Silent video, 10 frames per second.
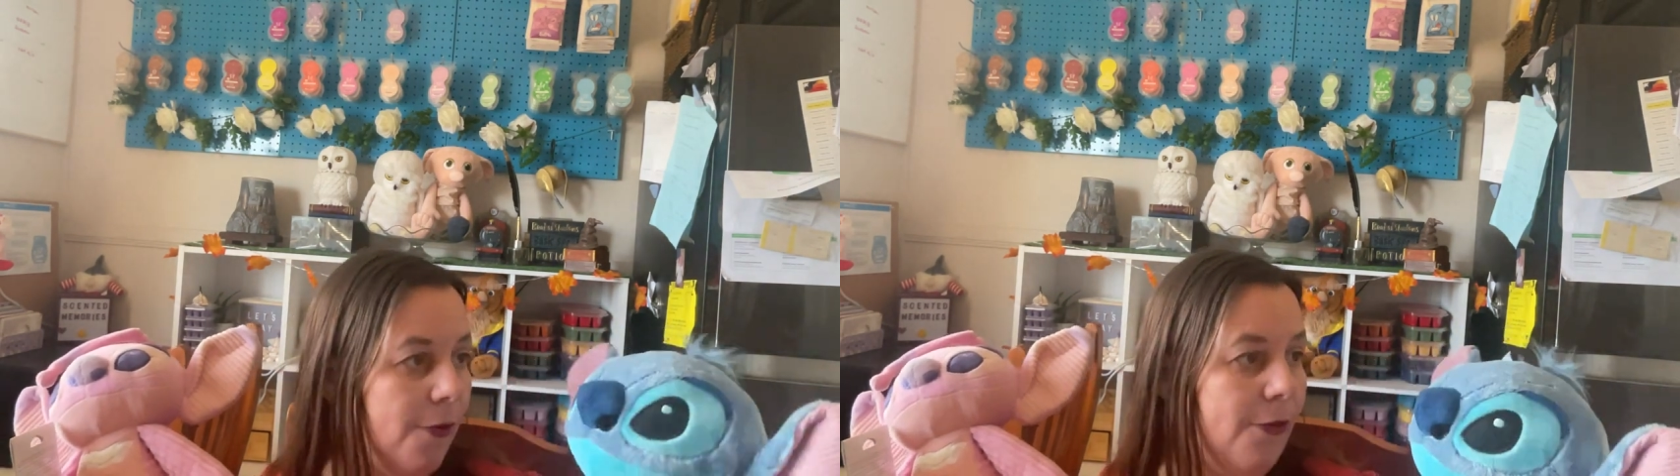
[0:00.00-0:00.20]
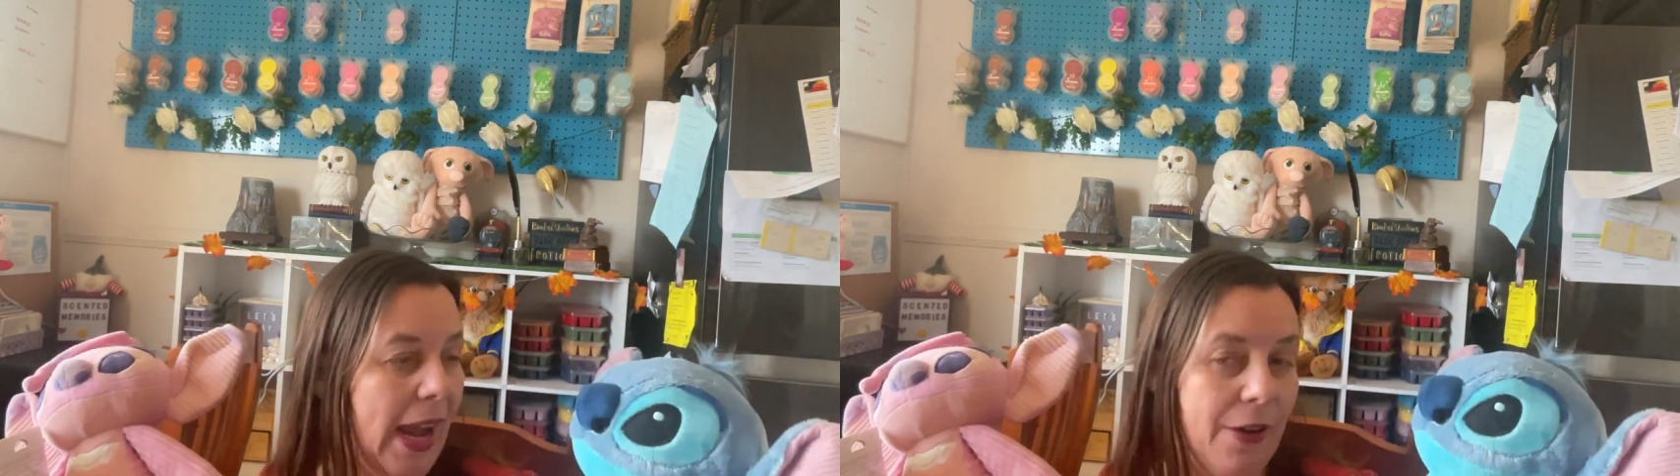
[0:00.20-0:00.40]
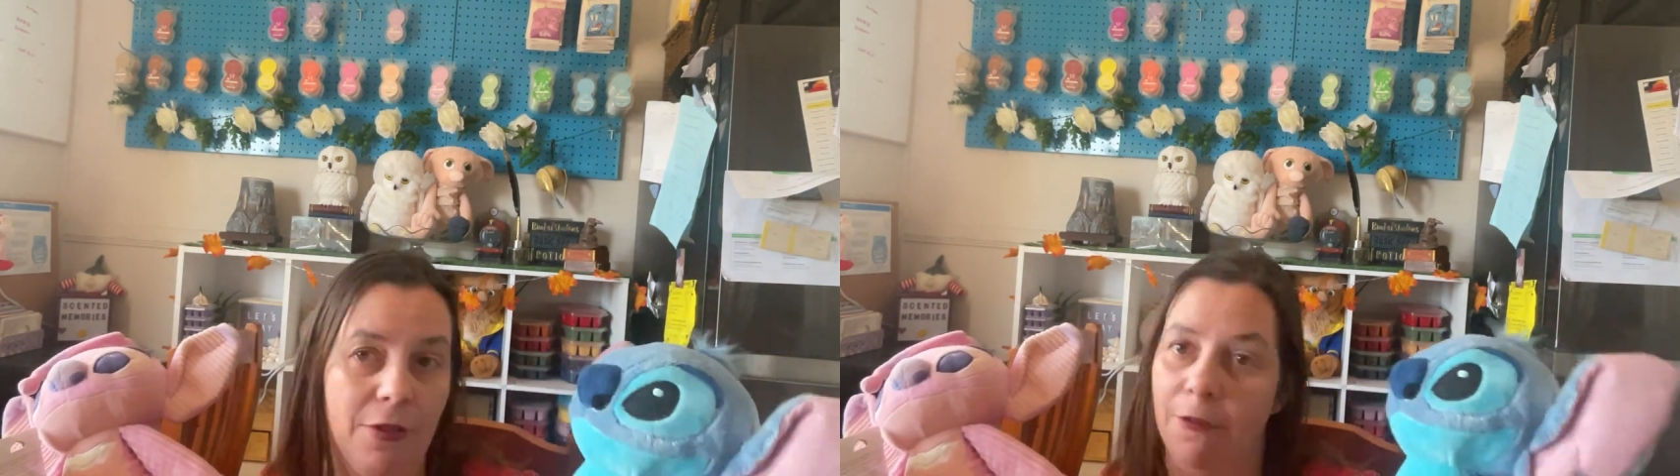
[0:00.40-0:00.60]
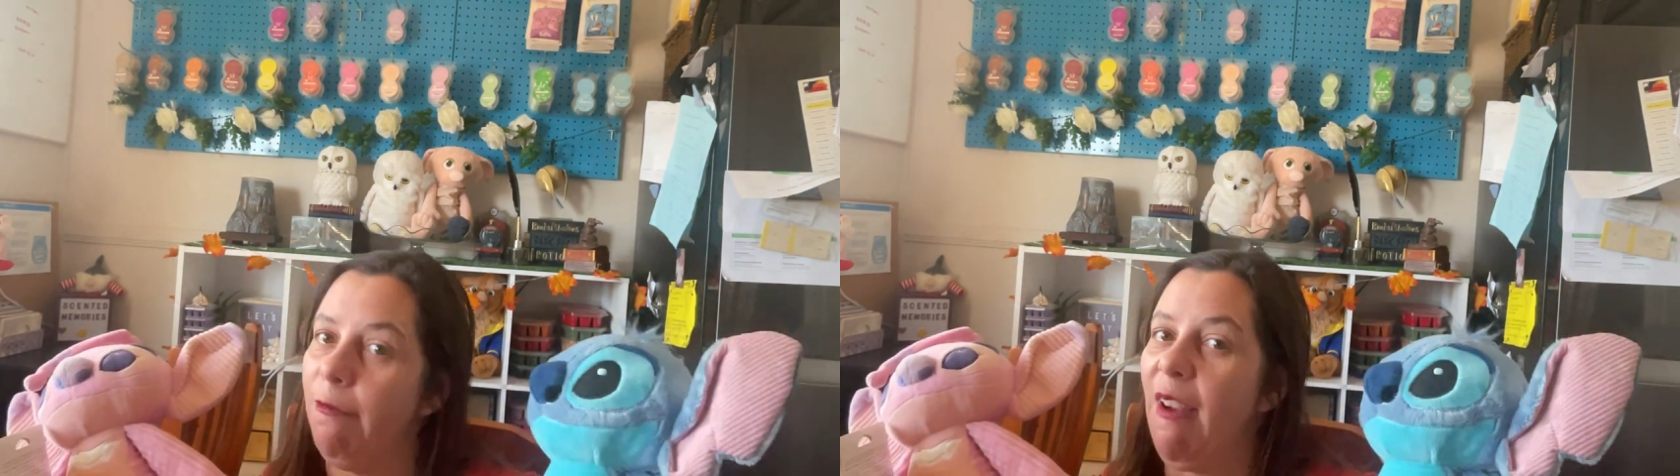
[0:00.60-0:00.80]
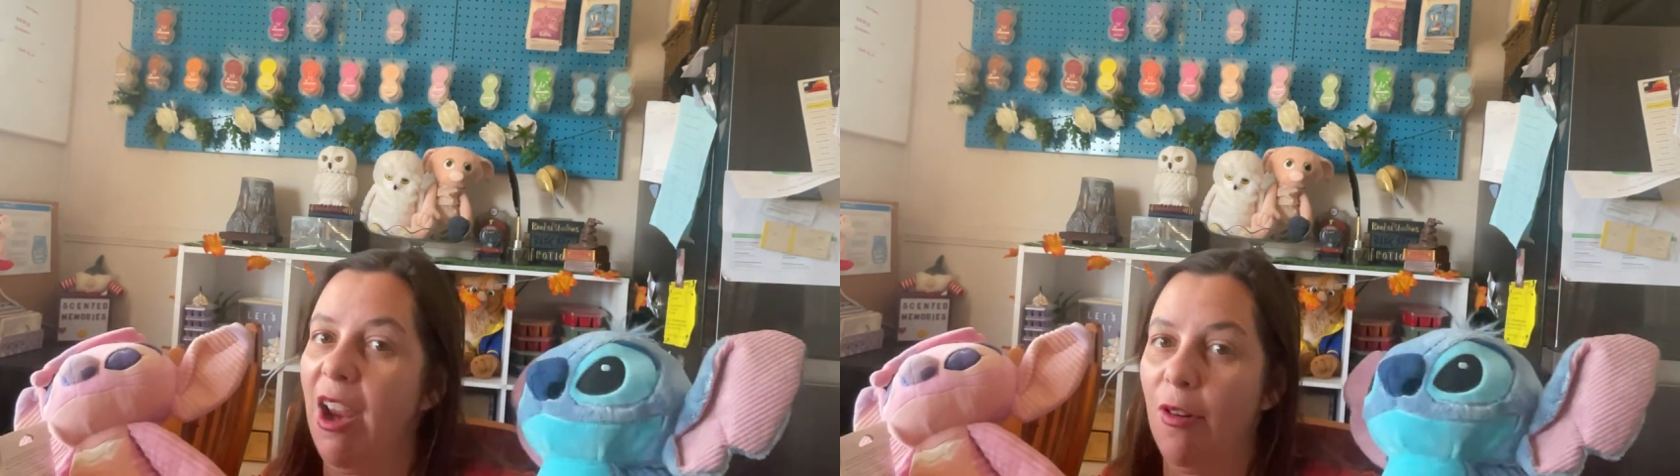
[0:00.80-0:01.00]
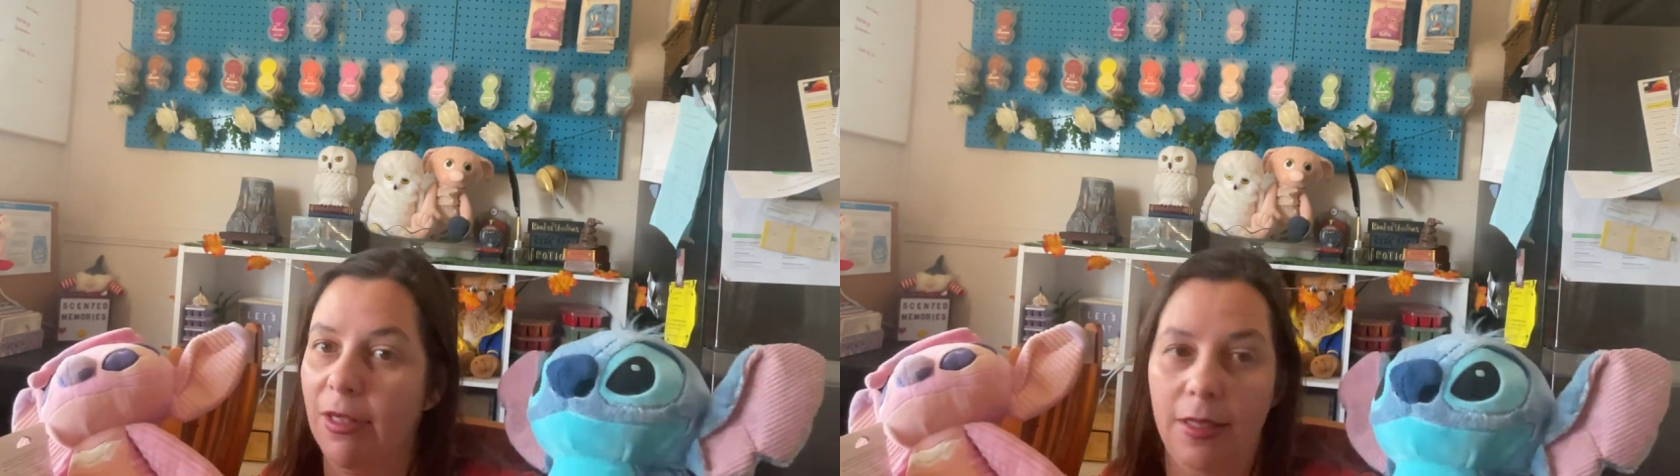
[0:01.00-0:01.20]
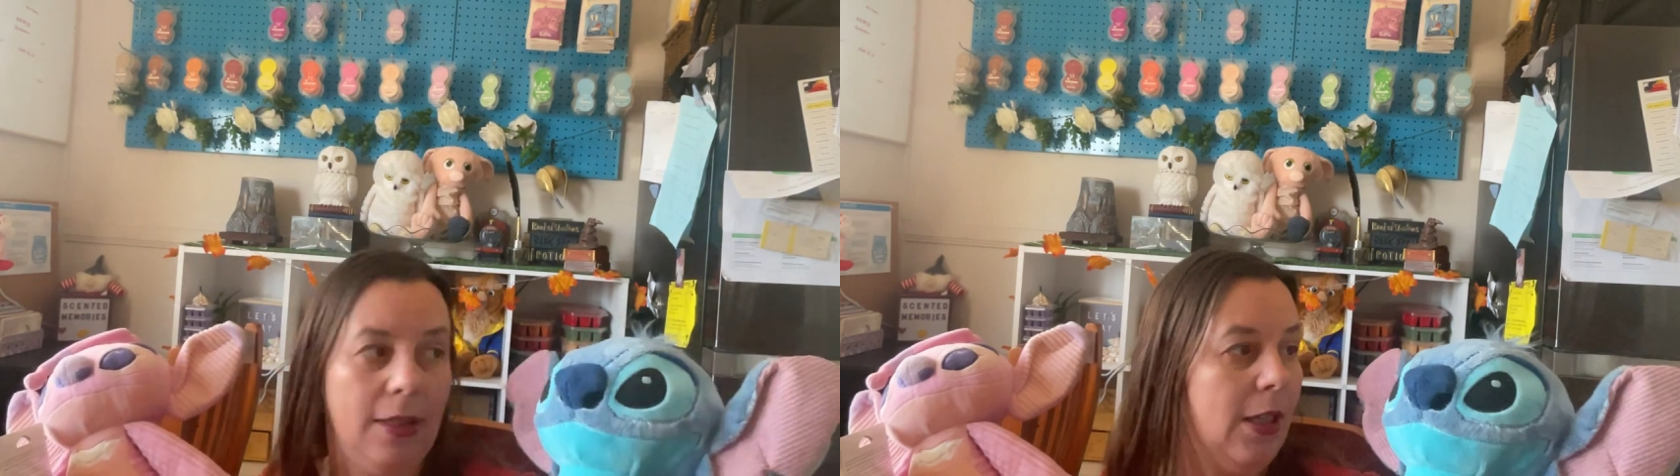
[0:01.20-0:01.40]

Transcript: favourite fragrances,